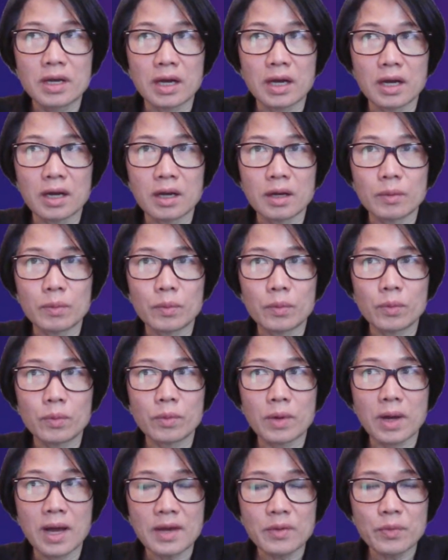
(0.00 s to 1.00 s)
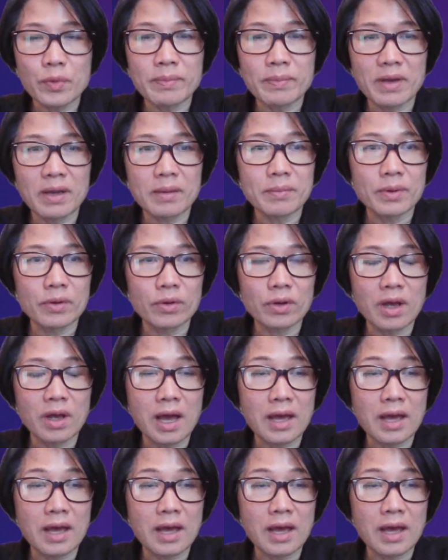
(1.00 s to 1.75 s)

I remember